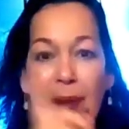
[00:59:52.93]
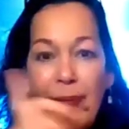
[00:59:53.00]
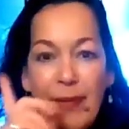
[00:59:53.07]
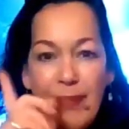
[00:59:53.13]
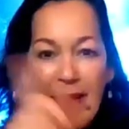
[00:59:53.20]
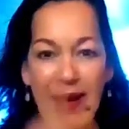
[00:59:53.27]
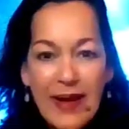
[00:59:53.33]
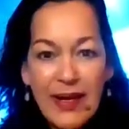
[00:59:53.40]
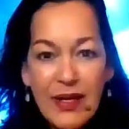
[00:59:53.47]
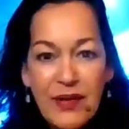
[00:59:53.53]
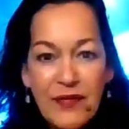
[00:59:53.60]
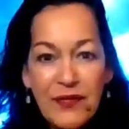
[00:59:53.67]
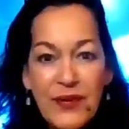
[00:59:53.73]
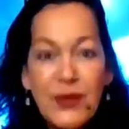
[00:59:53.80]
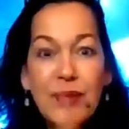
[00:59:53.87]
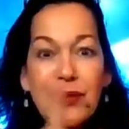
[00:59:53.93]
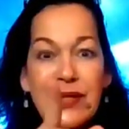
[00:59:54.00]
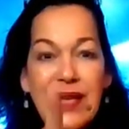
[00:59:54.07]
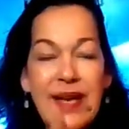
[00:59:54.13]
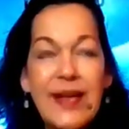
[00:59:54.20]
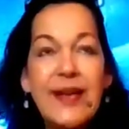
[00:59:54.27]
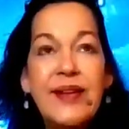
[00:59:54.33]
be back in a few
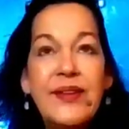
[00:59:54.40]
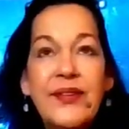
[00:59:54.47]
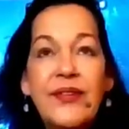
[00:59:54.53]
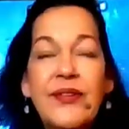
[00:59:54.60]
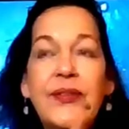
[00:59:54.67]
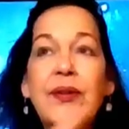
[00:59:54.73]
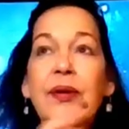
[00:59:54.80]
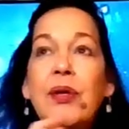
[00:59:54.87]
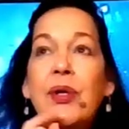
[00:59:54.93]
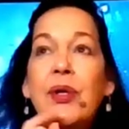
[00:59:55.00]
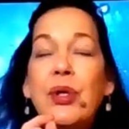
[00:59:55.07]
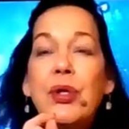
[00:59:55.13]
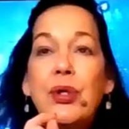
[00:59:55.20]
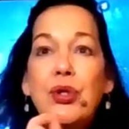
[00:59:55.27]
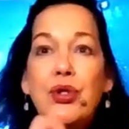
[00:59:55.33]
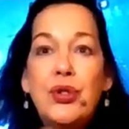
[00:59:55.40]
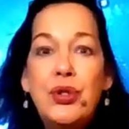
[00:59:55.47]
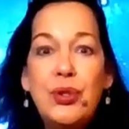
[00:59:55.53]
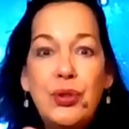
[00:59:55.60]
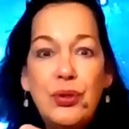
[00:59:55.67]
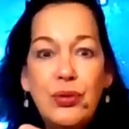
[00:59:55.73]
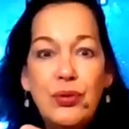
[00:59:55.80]
days
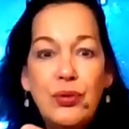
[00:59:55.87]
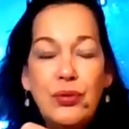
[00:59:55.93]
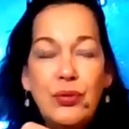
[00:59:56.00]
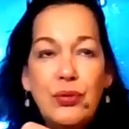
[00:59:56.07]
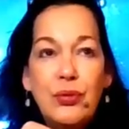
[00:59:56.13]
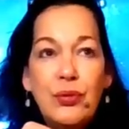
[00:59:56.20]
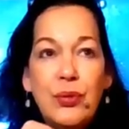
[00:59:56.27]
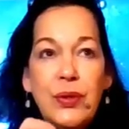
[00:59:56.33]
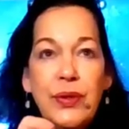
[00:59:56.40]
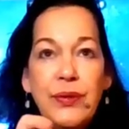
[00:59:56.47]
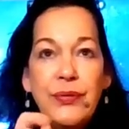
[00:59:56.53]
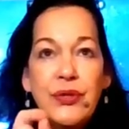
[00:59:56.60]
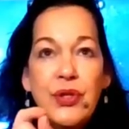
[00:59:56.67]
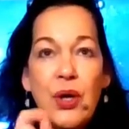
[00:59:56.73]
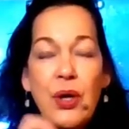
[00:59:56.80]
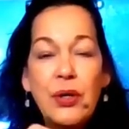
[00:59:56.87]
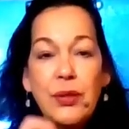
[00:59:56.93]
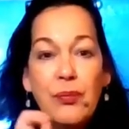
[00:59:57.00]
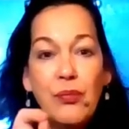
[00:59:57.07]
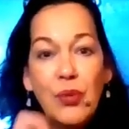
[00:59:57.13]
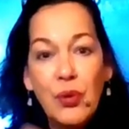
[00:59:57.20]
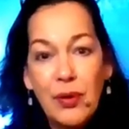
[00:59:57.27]
to talk
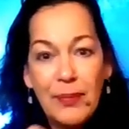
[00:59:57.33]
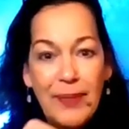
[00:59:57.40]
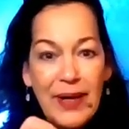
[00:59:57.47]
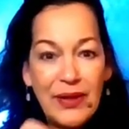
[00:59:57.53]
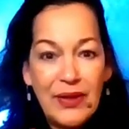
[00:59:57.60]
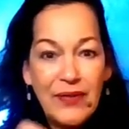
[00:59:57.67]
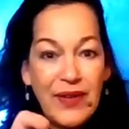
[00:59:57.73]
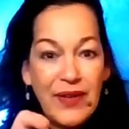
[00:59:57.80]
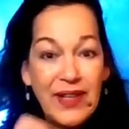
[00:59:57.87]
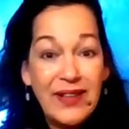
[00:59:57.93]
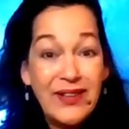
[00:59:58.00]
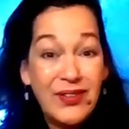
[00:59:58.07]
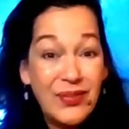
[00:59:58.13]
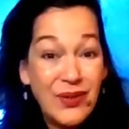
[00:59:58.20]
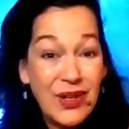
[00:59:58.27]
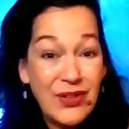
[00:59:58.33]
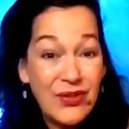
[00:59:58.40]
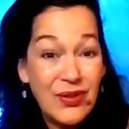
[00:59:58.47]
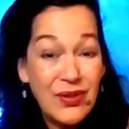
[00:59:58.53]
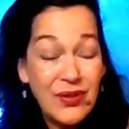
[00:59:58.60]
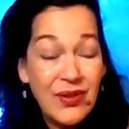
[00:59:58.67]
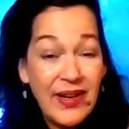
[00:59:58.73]
more about the Venus
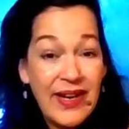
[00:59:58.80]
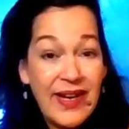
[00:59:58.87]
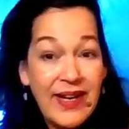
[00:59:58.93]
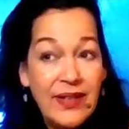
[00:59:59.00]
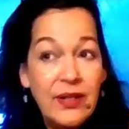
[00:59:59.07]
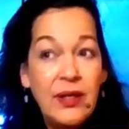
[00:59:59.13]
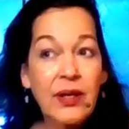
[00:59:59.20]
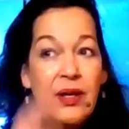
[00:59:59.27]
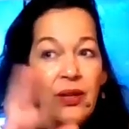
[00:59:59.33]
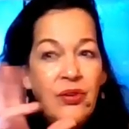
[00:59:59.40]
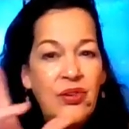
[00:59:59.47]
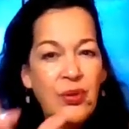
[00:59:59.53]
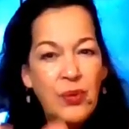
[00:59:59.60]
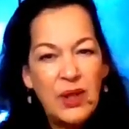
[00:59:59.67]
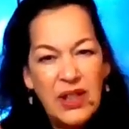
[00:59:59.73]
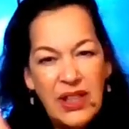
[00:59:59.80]
retrograde, do a